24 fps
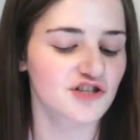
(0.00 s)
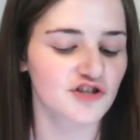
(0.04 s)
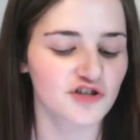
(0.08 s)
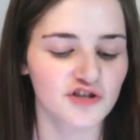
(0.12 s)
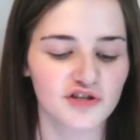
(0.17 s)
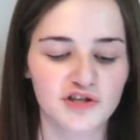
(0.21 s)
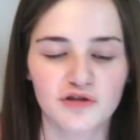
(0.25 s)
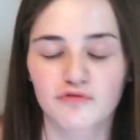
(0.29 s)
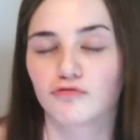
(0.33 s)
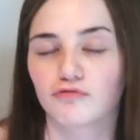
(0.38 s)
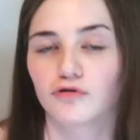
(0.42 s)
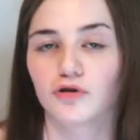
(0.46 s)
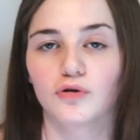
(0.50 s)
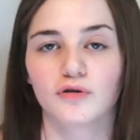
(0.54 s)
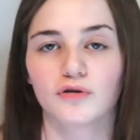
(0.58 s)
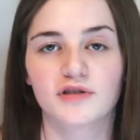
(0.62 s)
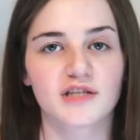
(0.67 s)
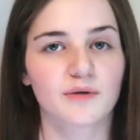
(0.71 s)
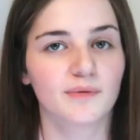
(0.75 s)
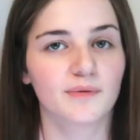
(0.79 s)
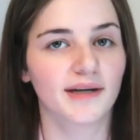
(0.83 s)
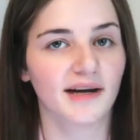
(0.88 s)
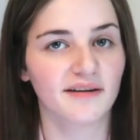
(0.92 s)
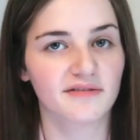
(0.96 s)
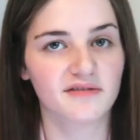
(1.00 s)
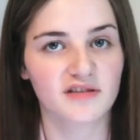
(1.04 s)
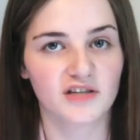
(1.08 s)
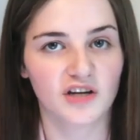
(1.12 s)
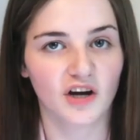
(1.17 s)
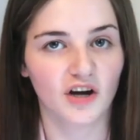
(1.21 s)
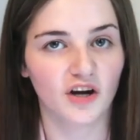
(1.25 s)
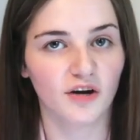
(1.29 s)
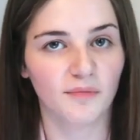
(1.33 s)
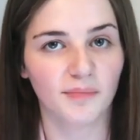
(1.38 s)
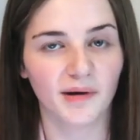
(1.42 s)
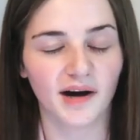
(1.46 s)
just the rules that we have to
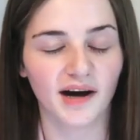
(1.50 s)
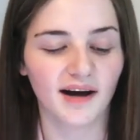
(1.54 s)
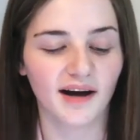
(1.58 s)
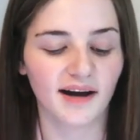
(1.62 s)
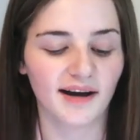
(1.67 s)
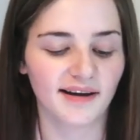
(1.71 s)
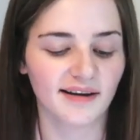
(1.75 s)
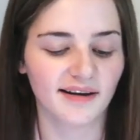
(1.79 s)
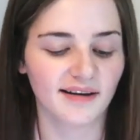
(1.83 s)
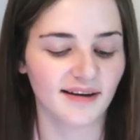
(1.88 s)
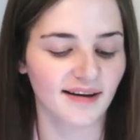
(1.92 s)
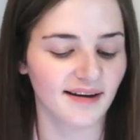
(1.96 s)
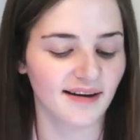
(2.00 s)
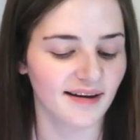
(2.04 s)
go by,